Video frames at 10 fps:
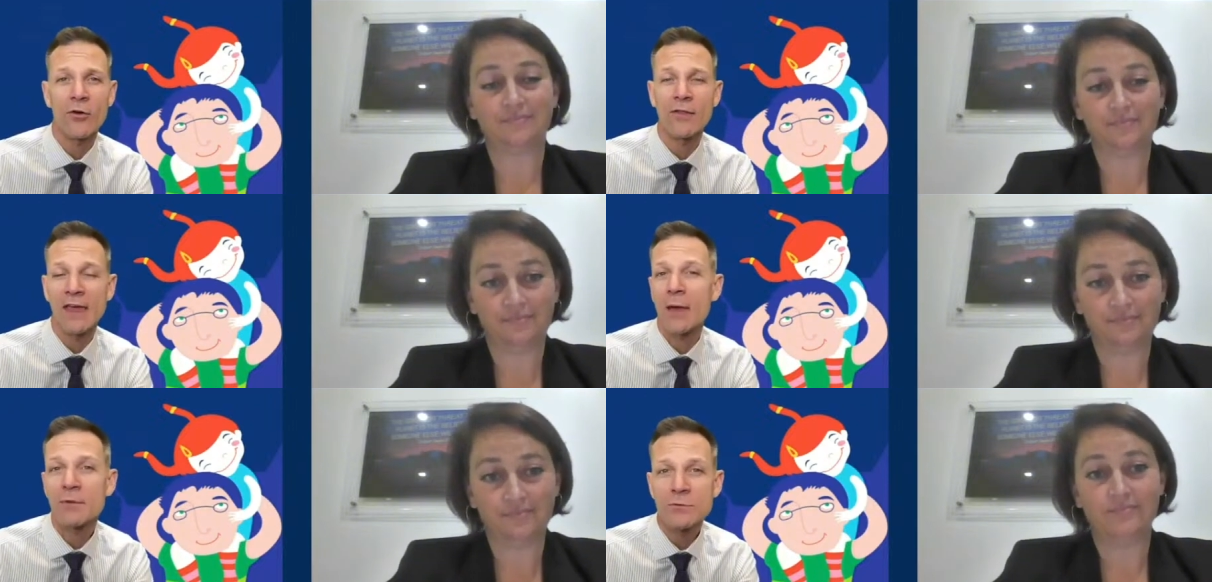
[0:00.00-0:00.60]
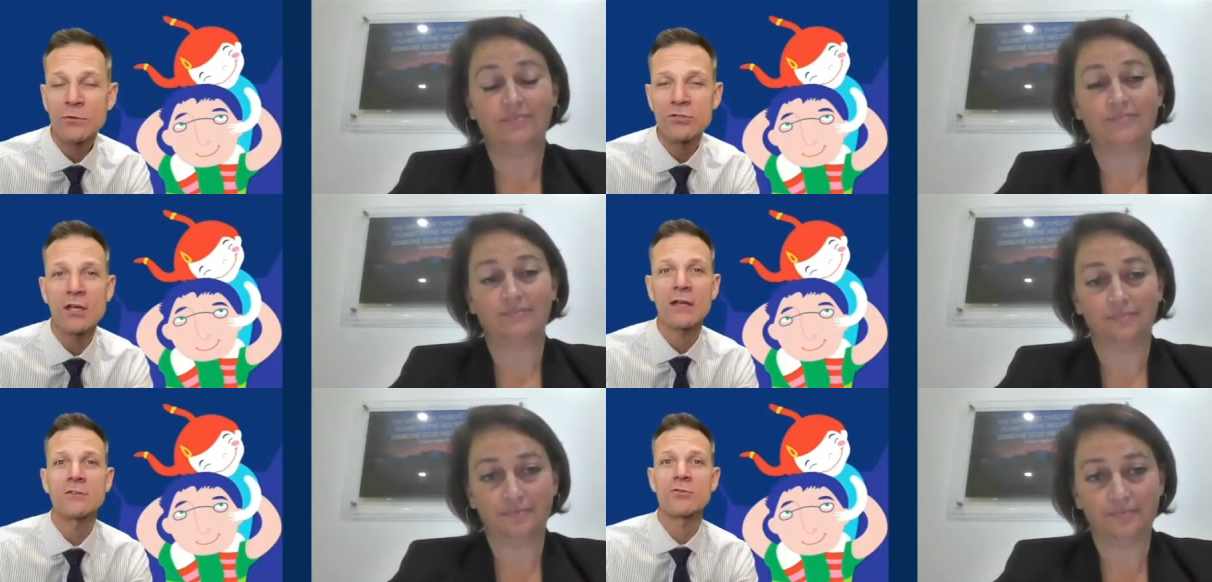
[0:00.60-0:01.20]
Speaker 1: campus will
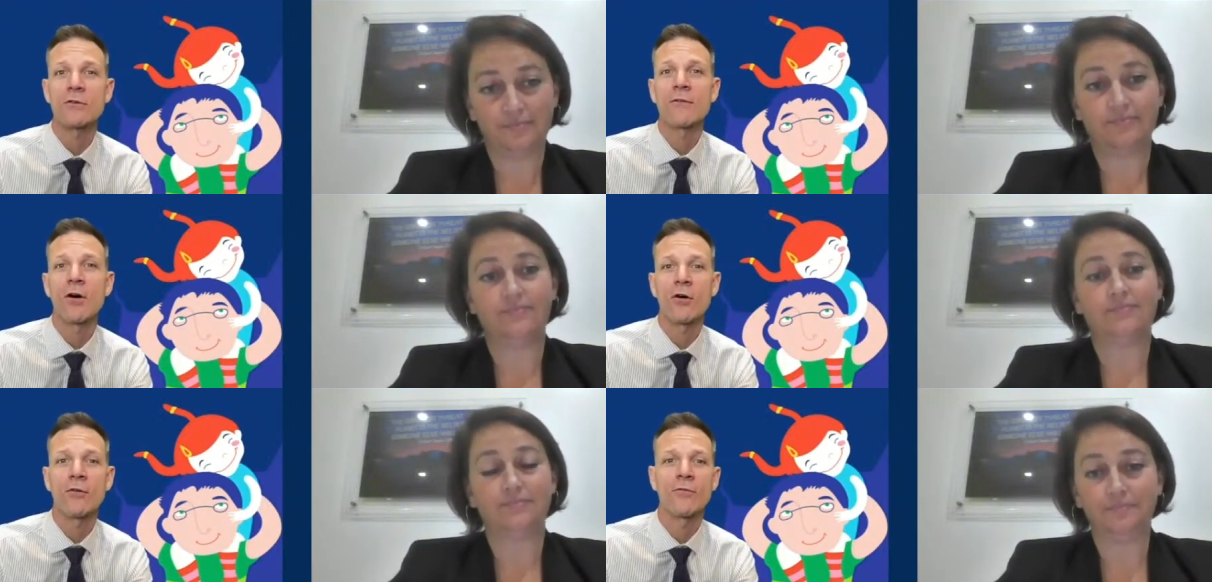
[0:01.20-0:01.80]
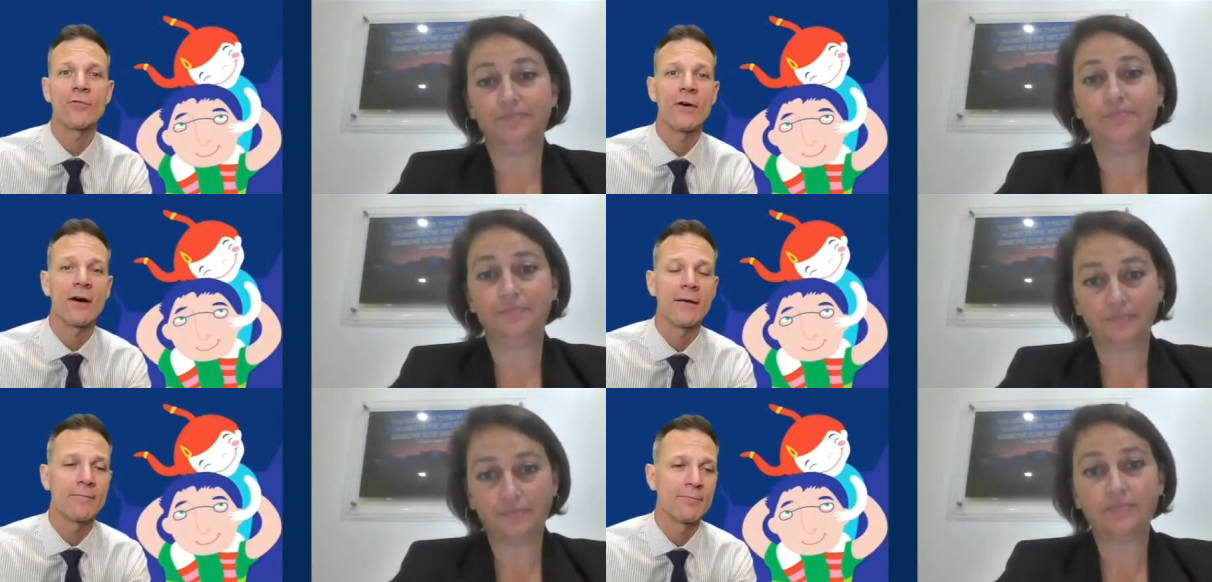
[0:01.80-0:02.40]
change or evolve
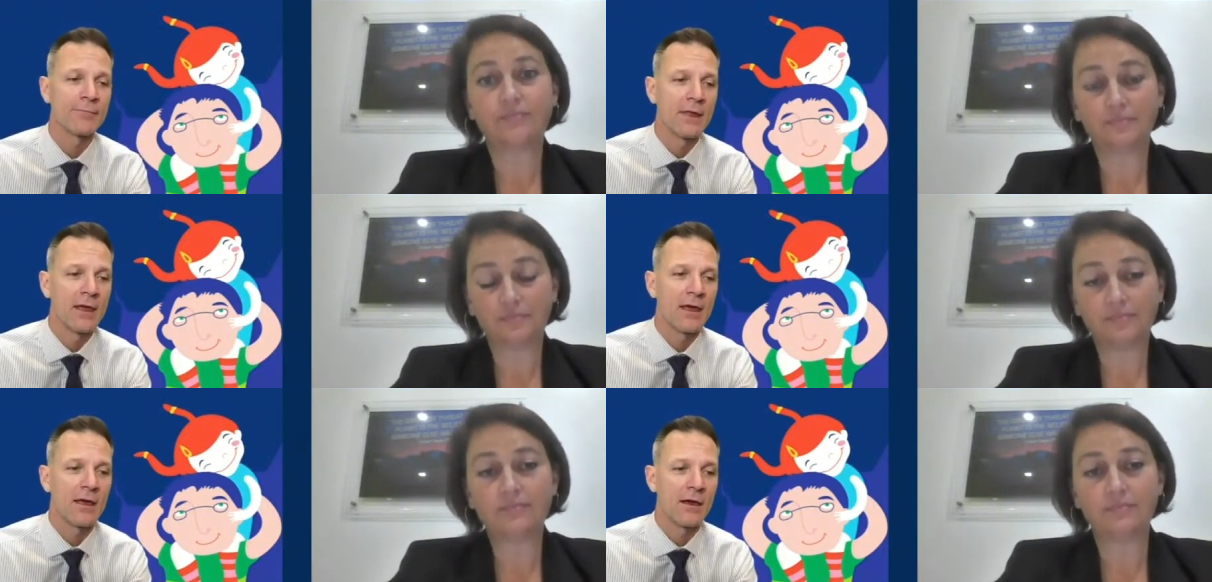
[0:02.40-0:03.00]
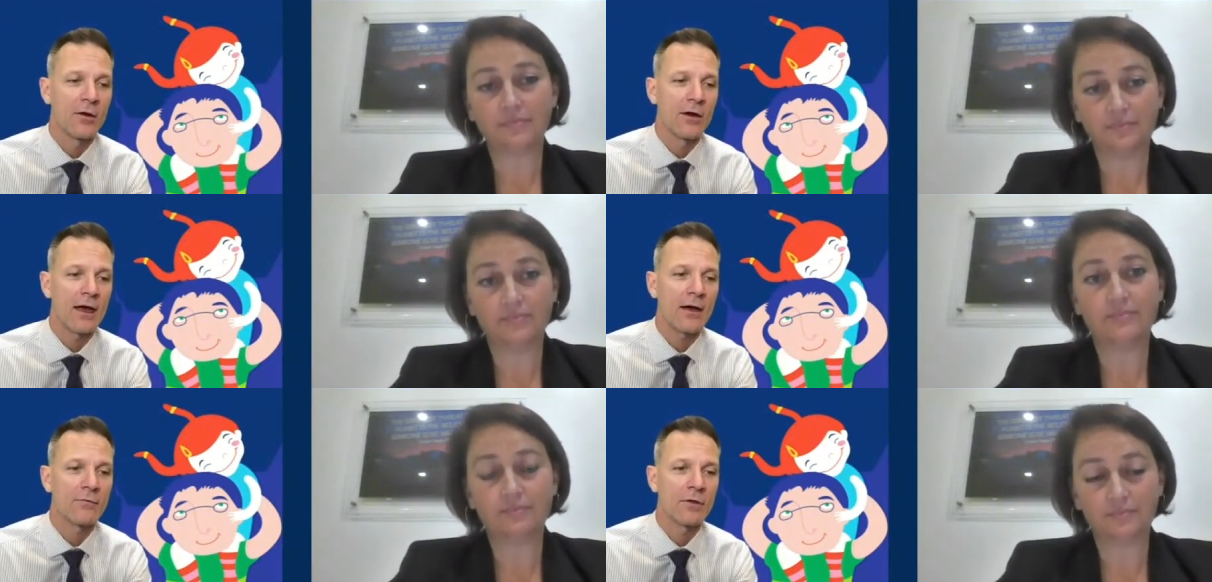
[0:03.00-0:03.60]
um, yeah,
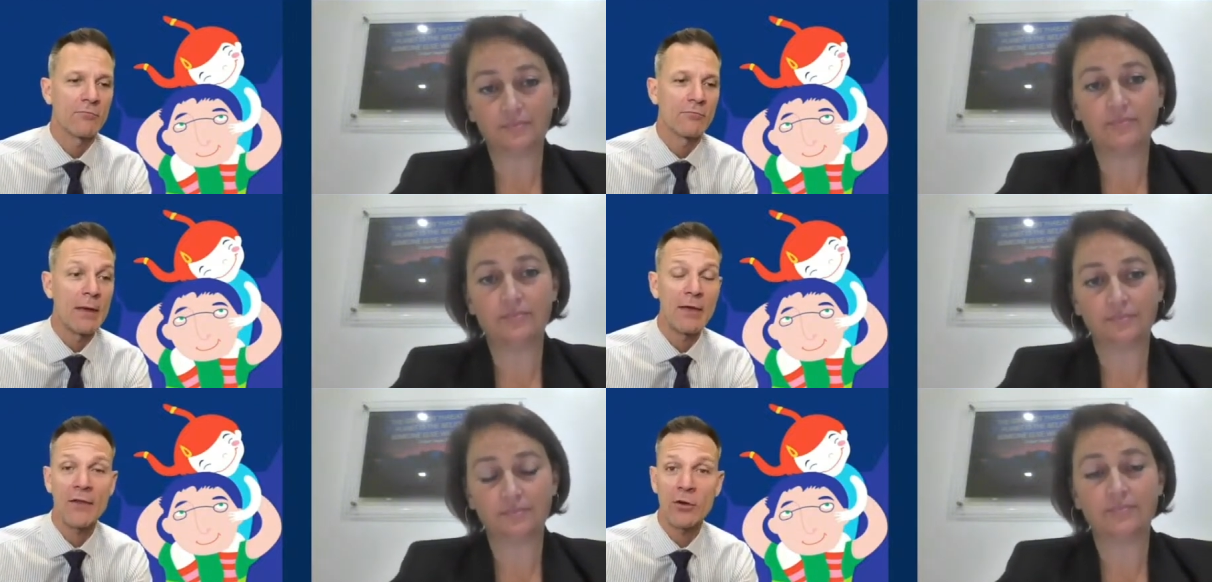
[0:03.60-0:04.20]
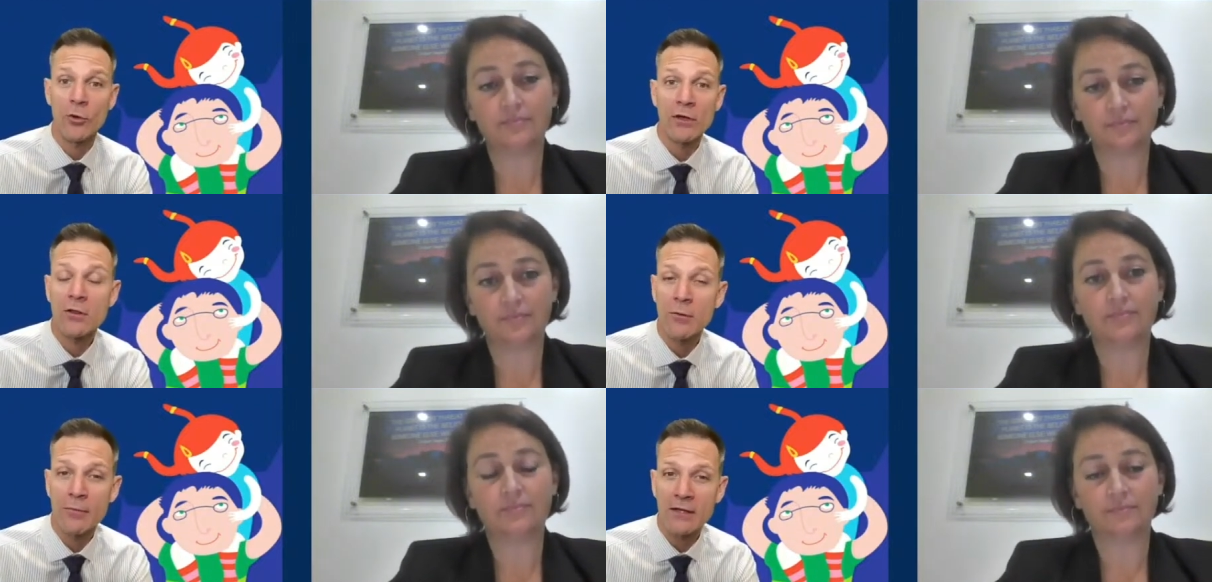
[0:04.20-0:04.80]
how, maybe how the
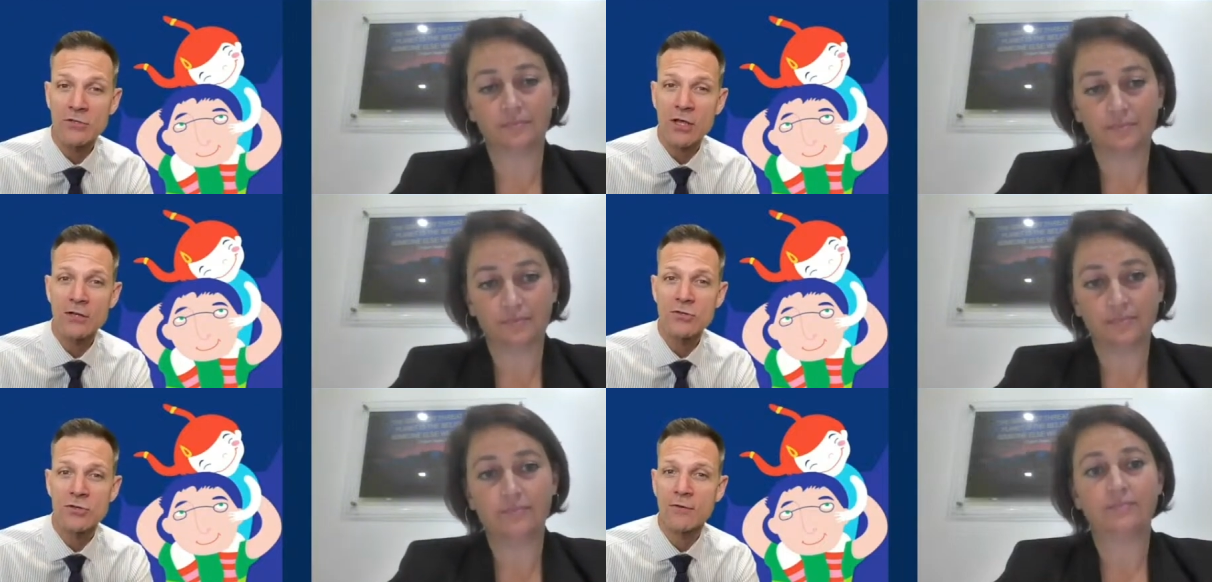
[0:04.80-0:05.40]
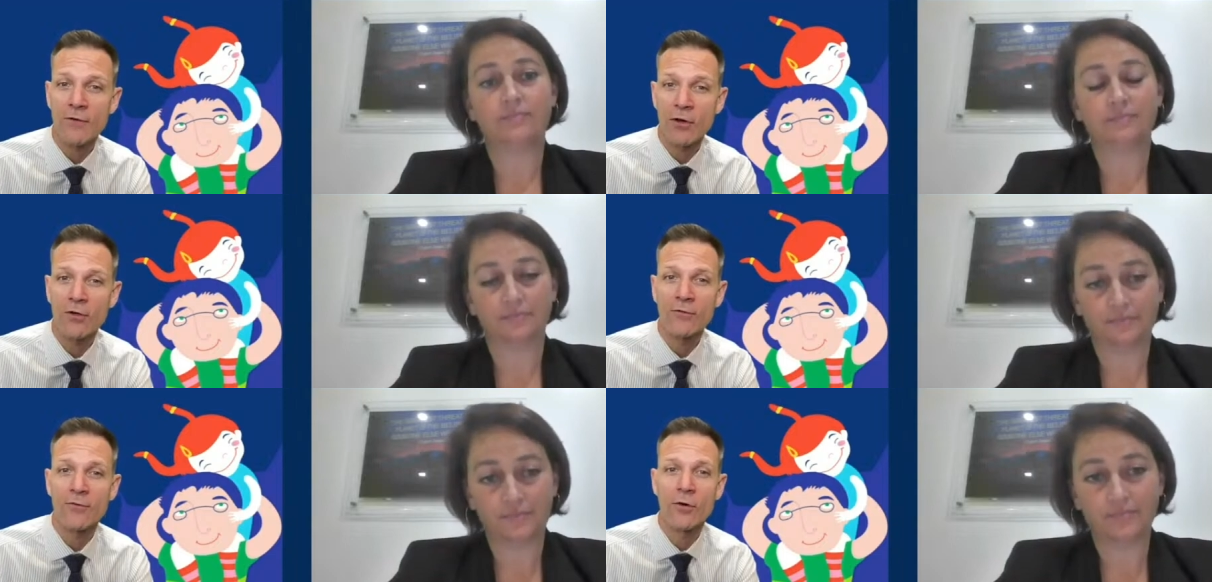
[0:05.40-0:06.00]
curriculum might change and
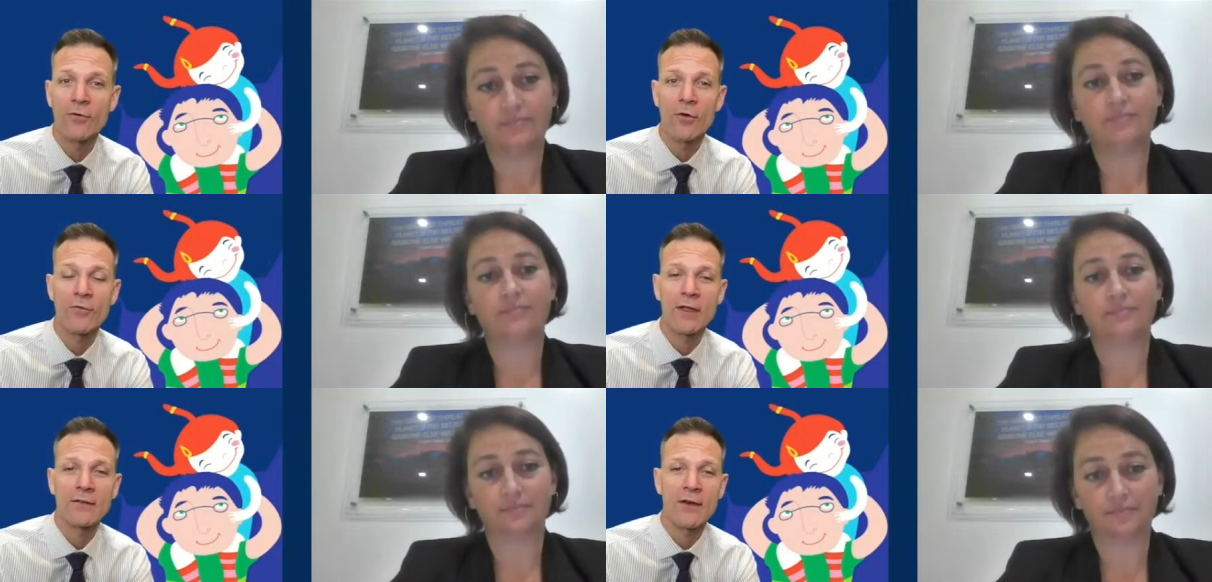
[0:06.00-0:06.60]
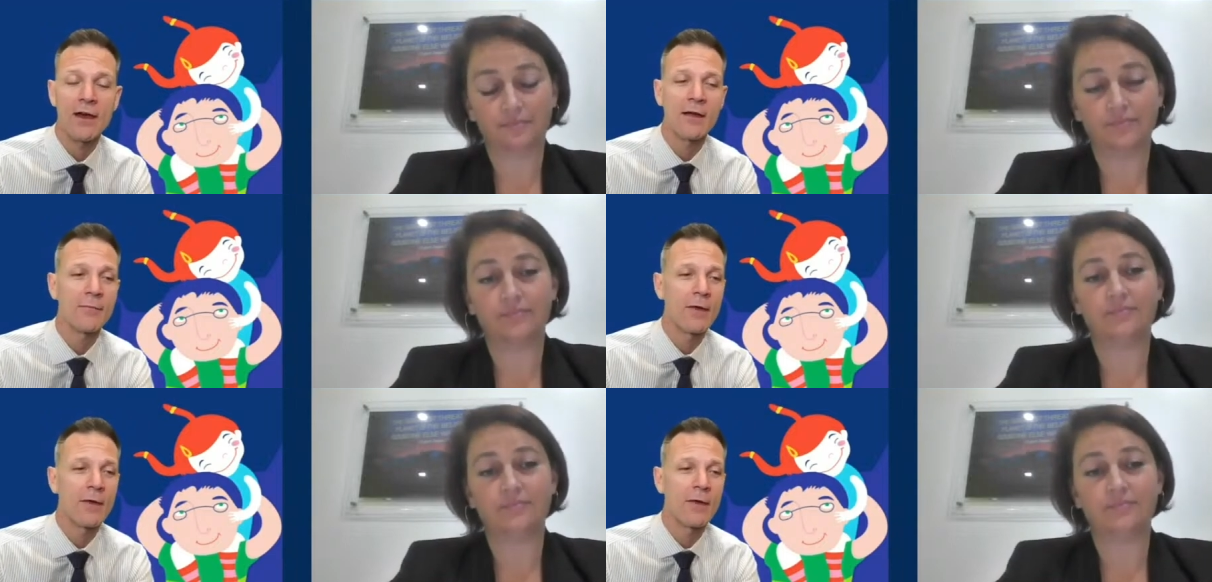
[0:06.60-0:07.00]
evolve over over that time.